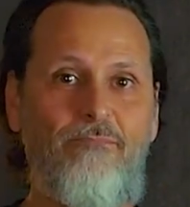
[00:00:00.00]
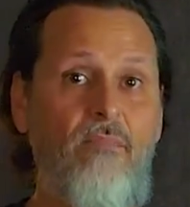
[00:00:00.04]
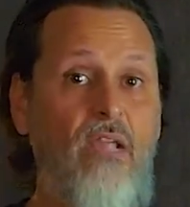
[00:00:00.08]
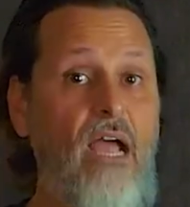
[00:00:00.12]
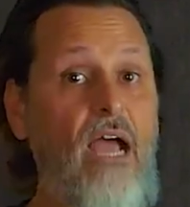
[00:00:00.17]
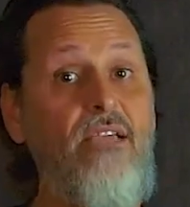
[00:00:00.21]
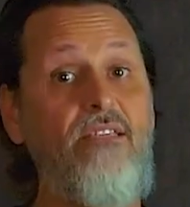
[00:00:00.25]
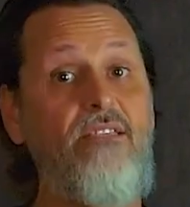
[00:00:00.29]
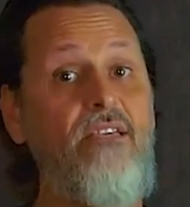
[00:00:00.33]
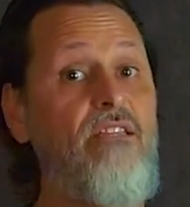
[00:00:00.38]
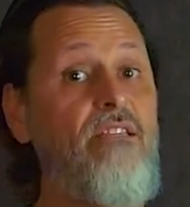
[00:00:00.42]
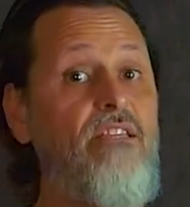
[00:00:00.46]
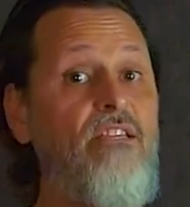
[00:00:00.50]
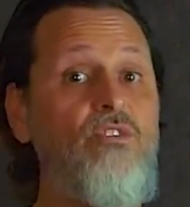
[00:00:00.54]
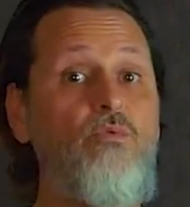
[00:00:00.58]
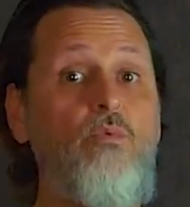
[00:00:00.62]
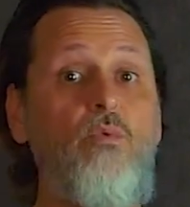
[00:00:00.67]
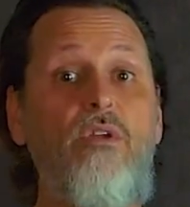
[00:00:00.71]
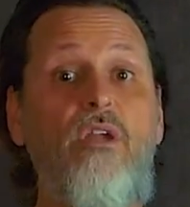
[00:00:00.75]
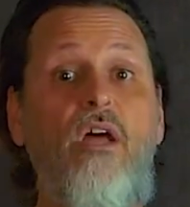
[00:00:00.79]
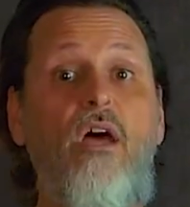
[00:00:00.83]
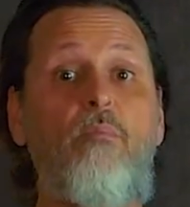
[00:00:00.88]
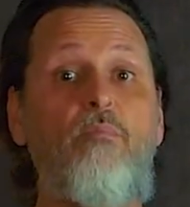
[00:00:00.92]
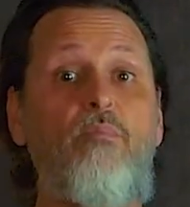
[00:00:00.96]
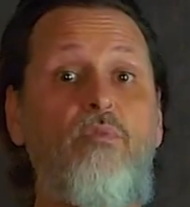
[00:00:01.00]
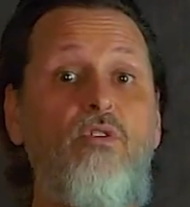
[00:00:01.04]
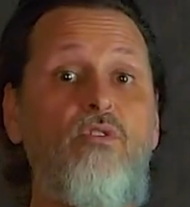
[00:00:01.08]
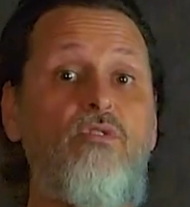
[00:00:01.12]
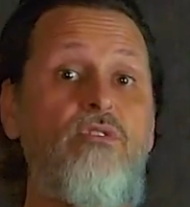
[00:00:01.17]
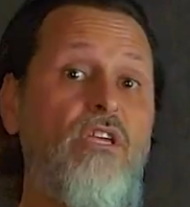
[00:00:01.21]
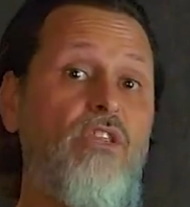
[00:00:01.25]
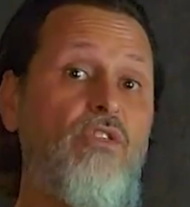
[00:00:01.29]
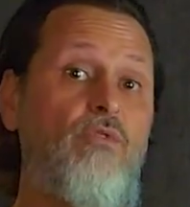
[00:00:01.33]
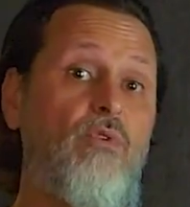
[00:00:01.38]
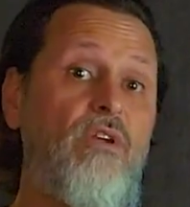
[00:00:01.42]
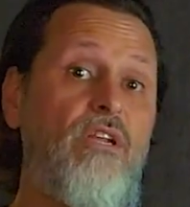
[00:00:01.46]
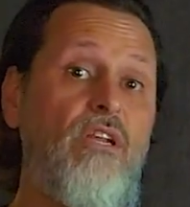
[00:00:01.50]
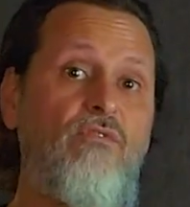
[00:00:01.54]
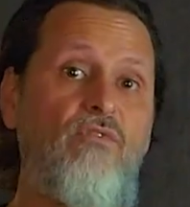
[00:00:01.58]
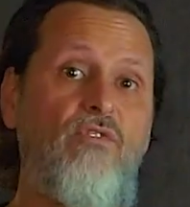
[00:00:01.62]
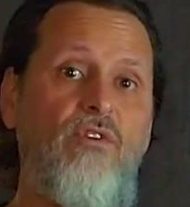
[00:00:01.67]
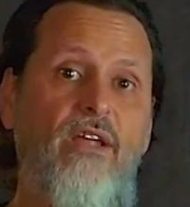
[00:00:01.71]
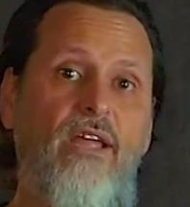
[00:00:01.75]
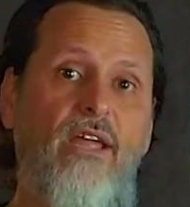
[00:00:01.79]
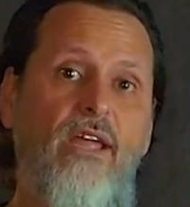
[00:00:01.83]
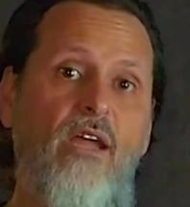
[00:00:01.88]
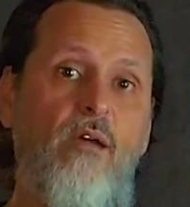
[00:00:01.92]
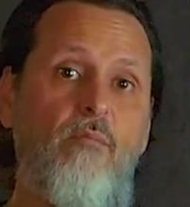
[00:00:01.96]
I set this one up using 3
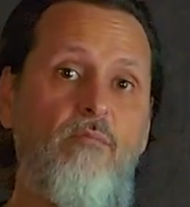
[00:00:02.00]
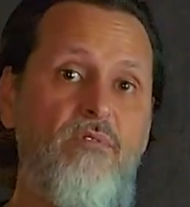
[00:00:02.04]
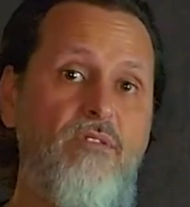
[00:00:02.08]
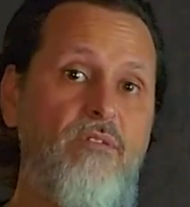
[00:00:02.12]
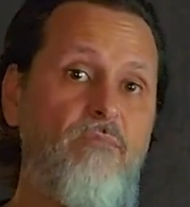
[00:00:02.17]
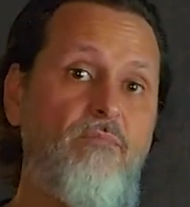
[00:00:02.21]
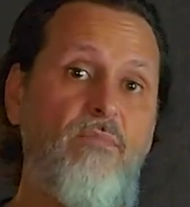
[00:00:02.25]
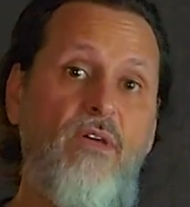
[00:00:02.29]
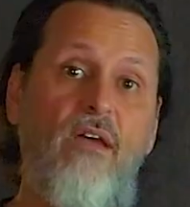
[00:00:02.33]
different amps.